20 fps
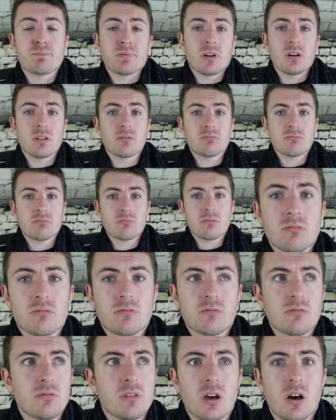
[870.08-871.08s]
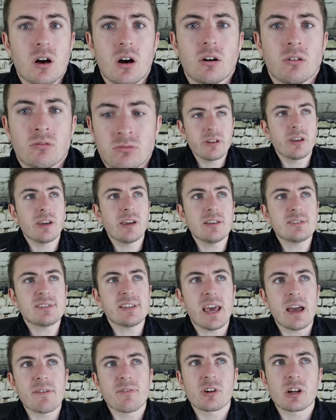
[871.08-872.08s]
but no. I mean, is
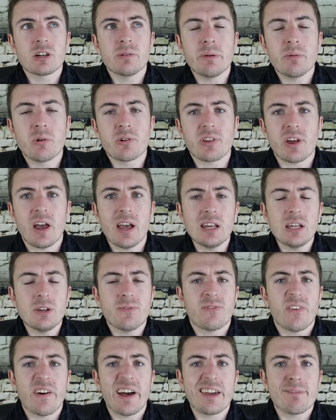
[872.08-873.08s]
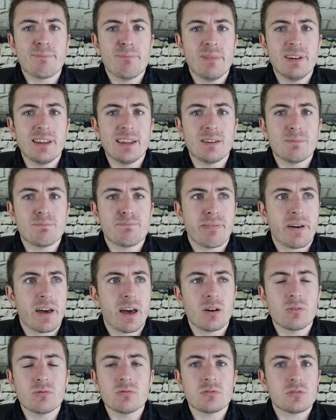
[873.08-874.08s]
he ever going to be worth £85 million?
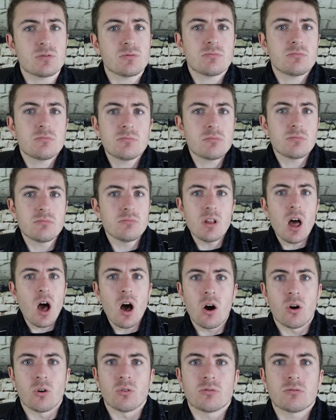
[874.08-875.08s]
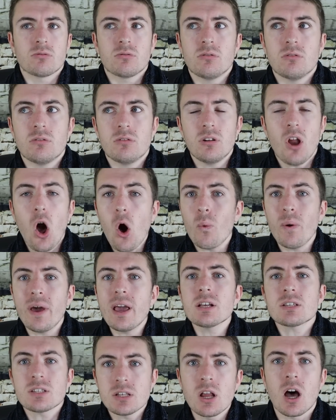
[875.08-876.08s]
No. No,
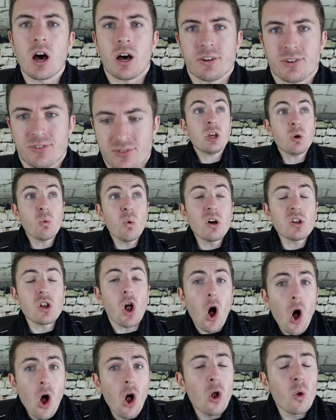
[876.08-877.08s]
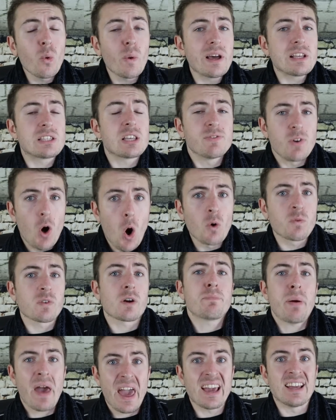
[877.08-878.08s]
he's not. You will always have
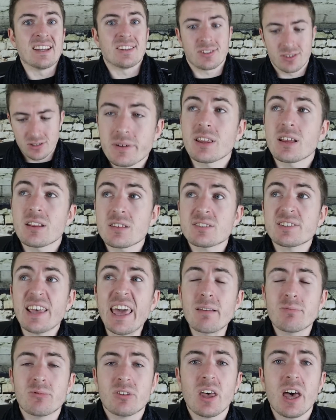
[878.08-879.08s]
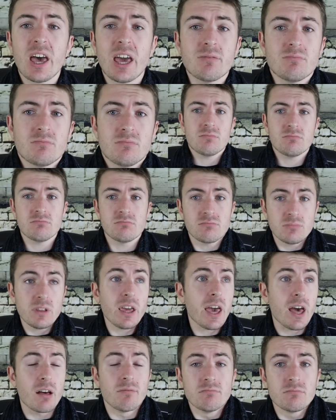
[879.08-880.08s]
overpaid. But at the same time,
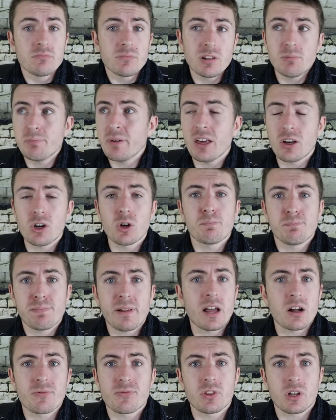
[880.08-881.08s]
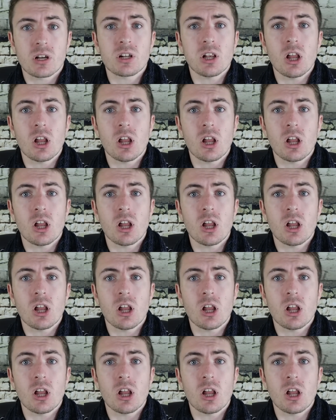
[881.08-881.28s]
yeah, he'll be a good player for the